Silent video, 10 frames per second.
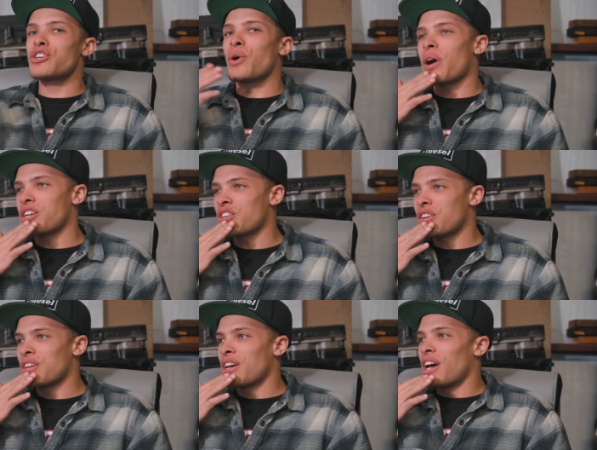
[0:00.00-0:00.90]
a
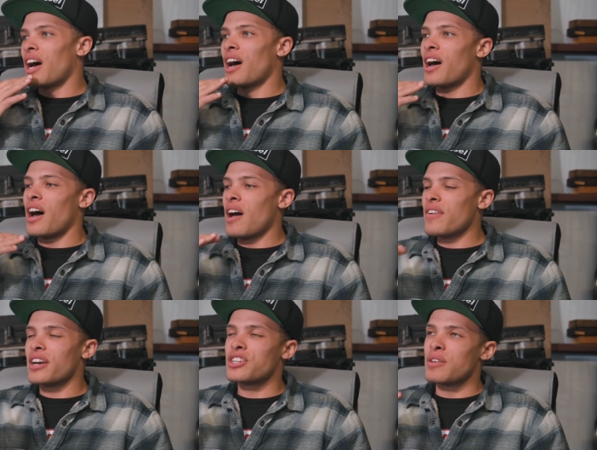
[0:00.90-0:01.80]
question uh, I've
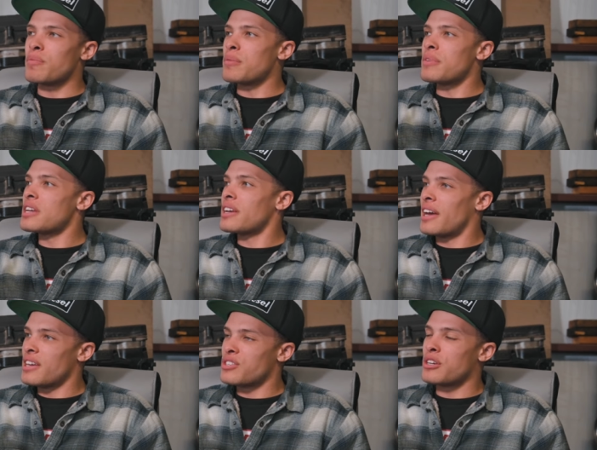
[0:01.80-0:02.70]
actually been meaning to
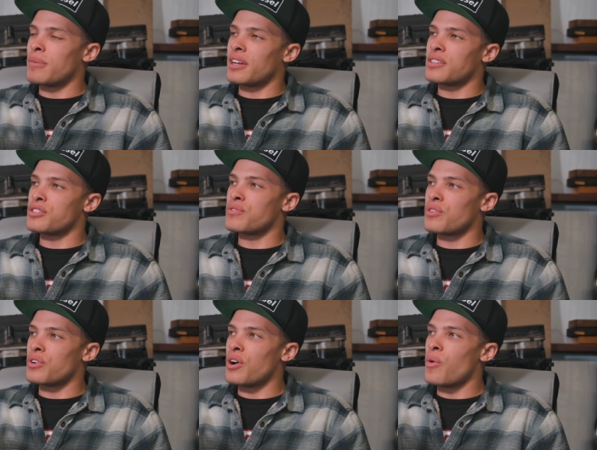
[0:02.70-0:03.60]
ask you about this
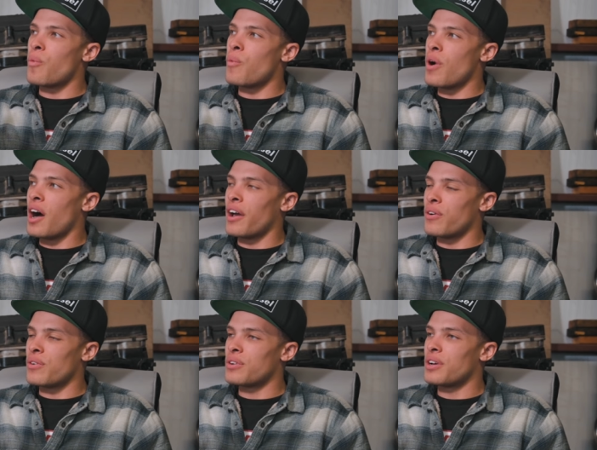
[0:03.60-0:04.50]
for a
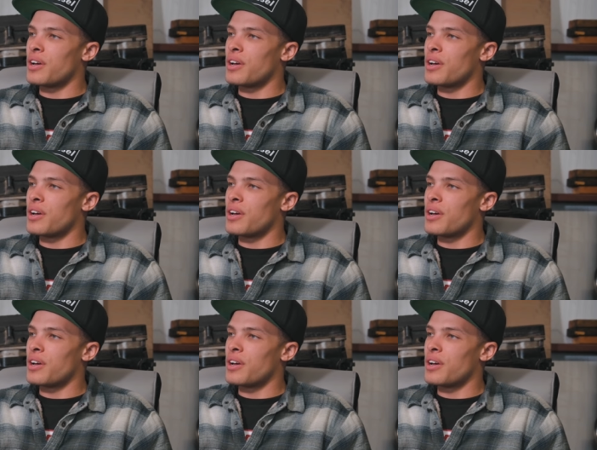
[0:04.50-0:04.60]
while.